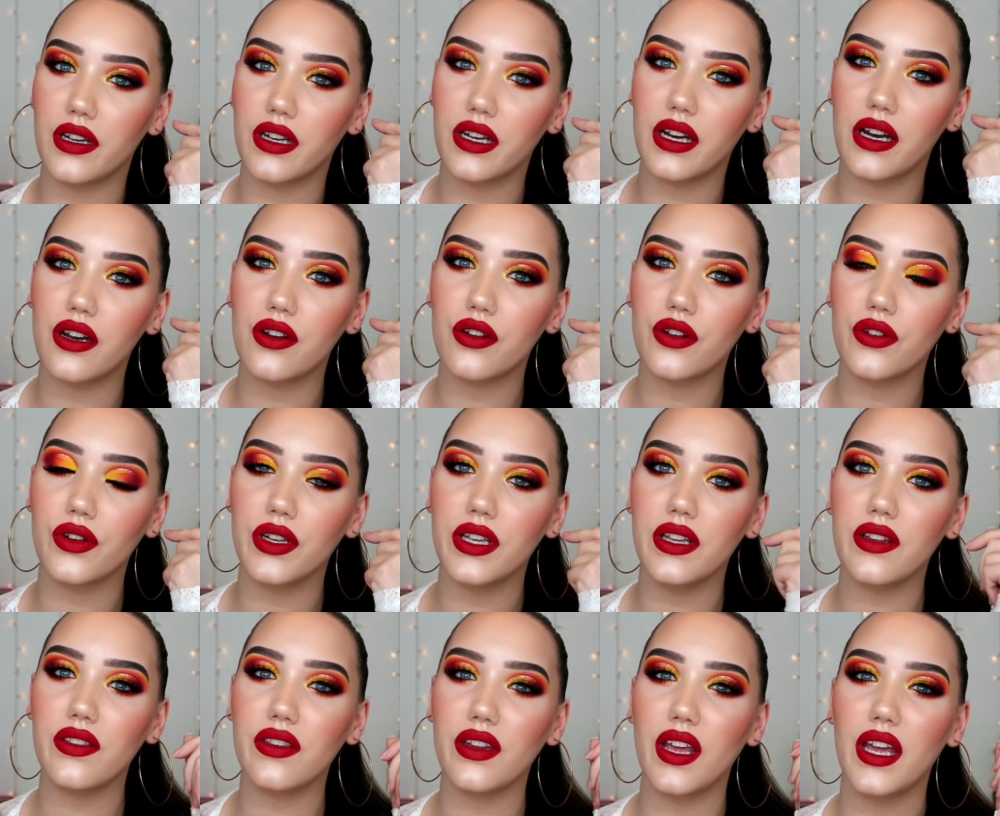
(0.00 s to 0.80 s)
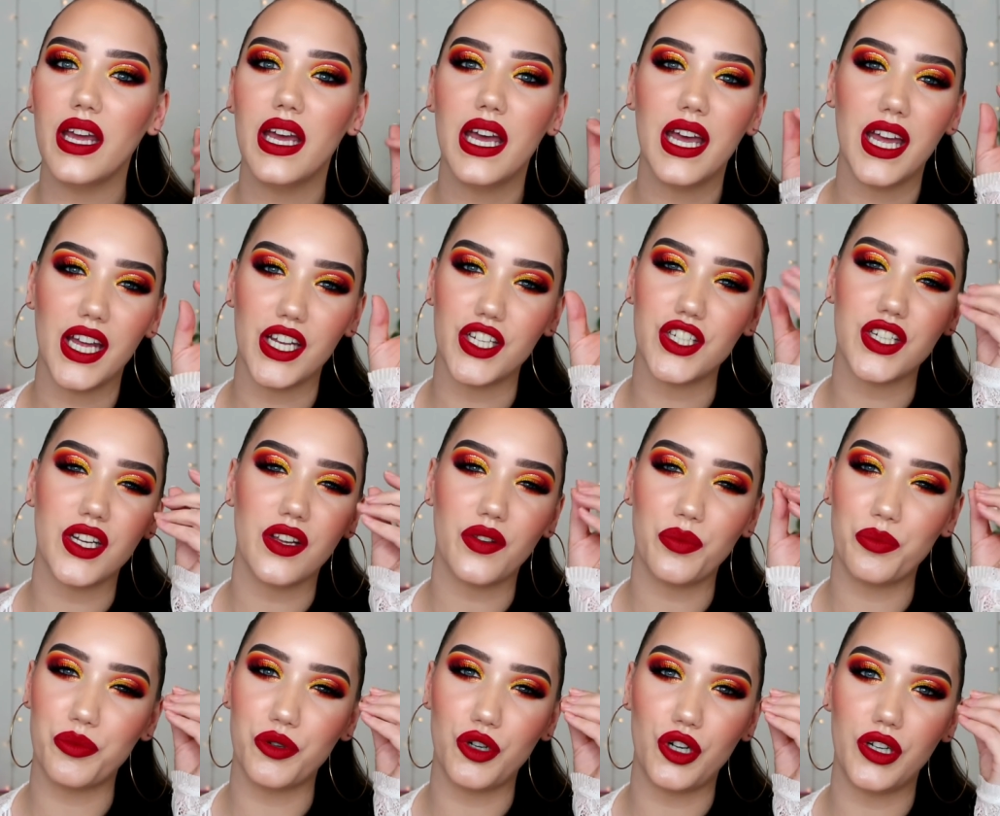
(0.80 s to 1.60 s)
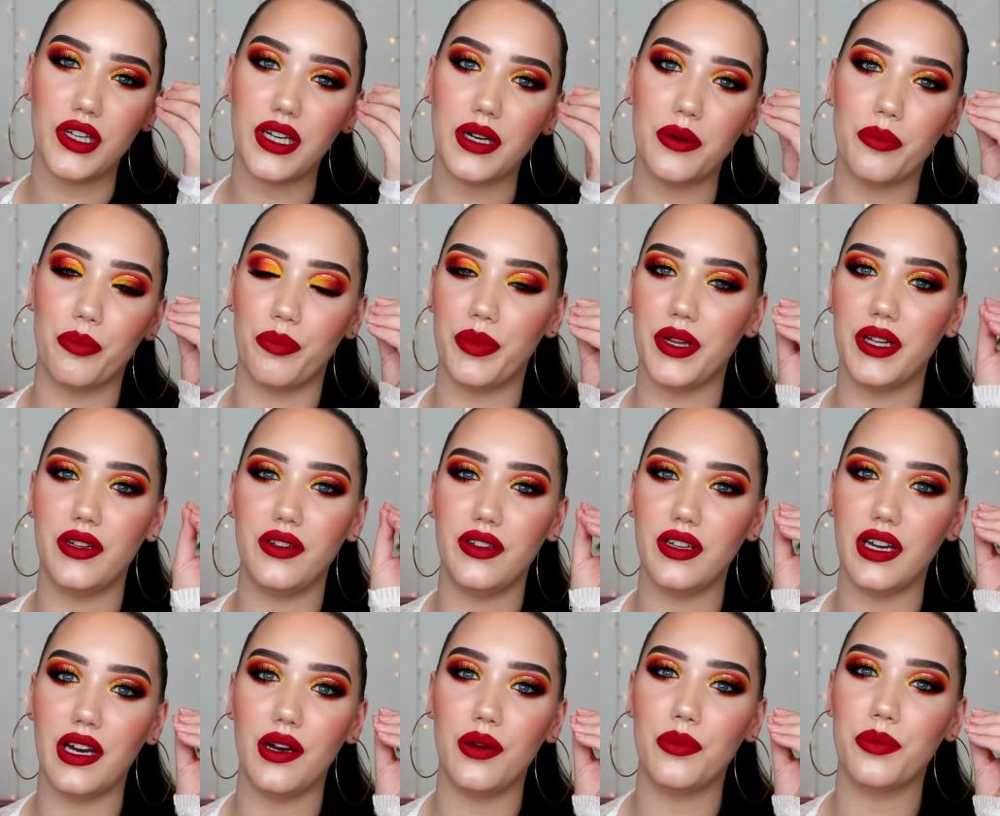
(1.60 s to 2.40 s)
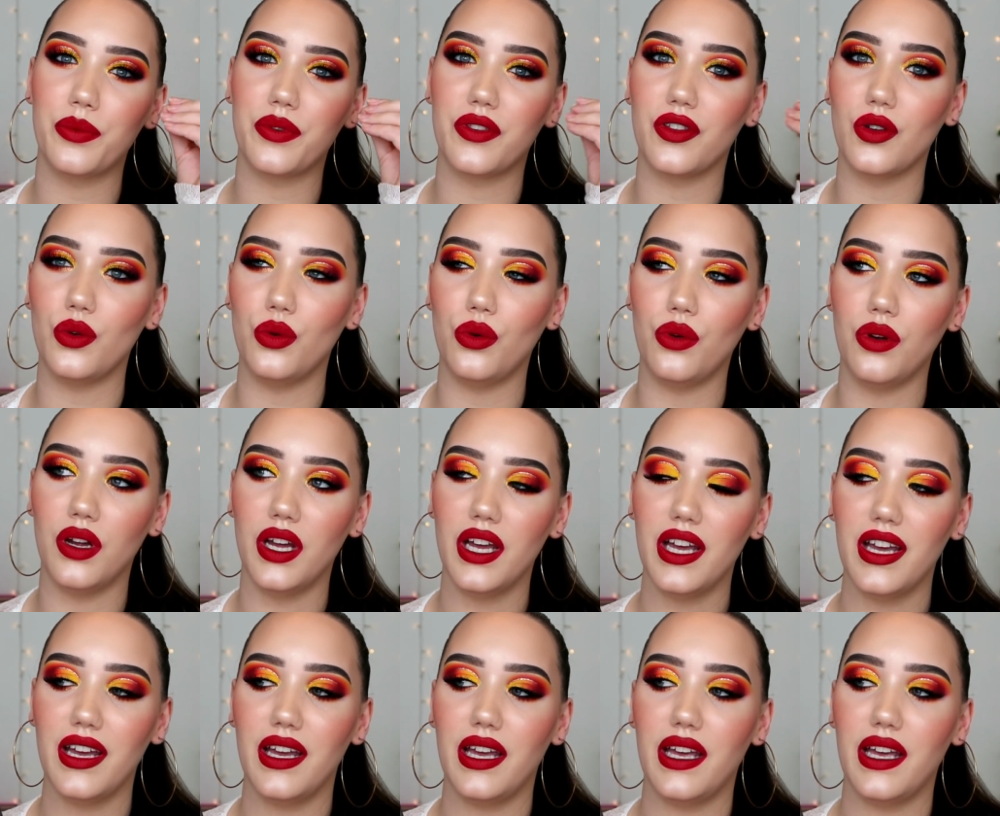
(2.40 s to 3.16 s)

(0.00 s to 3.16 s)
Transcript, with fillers: a cut crease, it's just product build-up, so